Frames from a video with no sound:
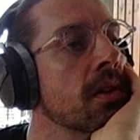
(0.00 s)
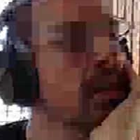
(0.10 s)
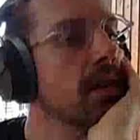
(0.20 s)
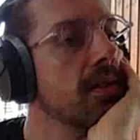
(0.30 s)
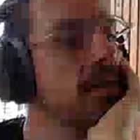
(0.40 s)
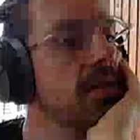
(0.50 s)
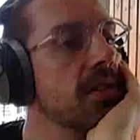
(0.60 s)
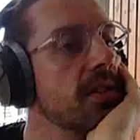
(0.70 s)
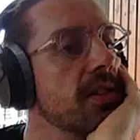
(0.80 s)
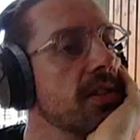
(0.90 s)

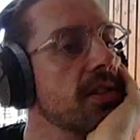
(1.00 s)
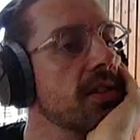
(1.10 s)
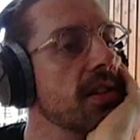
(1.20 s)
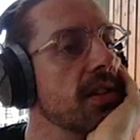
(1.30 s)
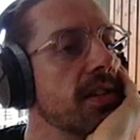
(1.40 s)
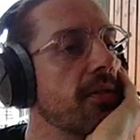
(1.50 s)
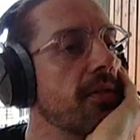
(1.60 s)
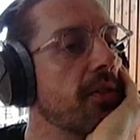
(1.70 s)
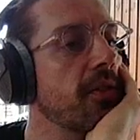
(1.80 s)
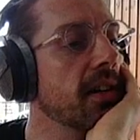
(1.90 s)
setting it from here
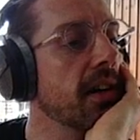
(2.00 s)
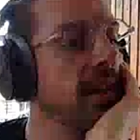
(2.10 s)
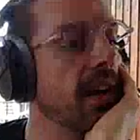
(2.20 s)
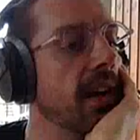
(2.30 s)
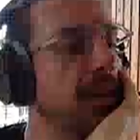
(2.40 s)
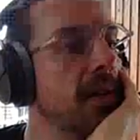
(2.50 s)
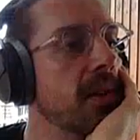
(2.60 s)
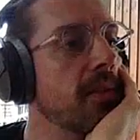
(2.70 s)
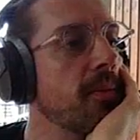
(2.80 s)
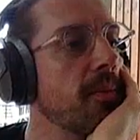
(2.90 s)
and having it picked up
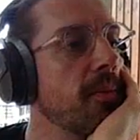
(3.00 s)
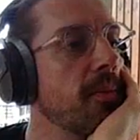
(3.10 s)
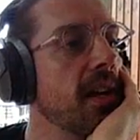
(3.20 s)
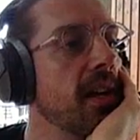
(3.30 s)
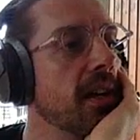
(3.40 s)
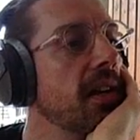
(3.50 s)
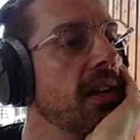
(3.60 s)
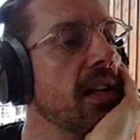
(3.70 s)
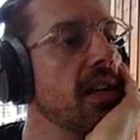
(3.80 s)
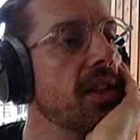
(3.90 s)
from here
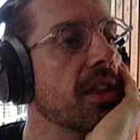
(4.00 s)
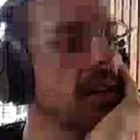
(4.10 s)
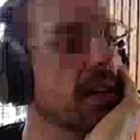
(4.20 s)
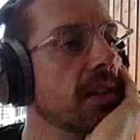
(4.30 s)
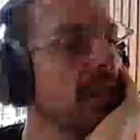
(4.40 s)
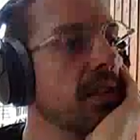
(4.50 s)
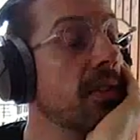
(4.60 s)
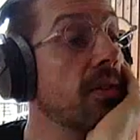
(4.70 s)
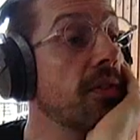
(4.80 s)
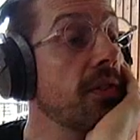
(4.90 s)
either
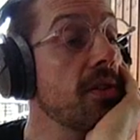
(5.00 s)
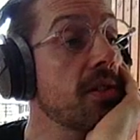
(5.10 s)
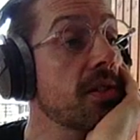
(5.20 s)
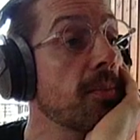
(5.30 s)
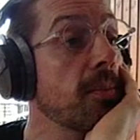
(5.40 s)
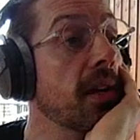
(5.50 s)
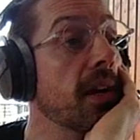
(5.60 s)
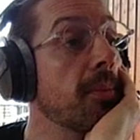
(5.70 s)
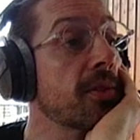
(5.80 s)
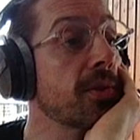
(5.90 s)
refuses to pick it up
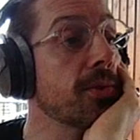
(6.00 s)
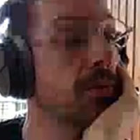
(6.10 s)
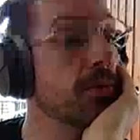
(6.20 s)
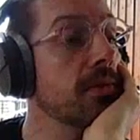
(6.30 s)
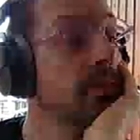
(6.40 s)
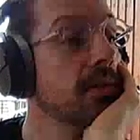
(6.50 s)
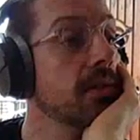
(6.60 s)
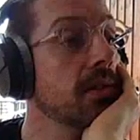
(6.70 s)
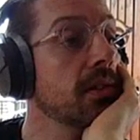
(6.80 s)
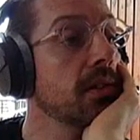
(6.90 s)
at all,
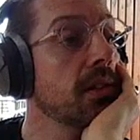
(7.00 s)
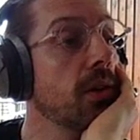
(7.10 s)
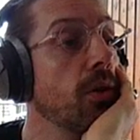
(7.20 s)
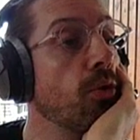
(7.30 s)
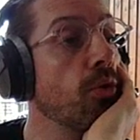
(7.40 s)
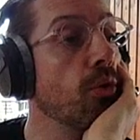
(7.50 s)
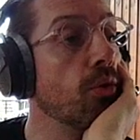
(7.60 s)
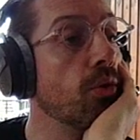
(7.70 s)
or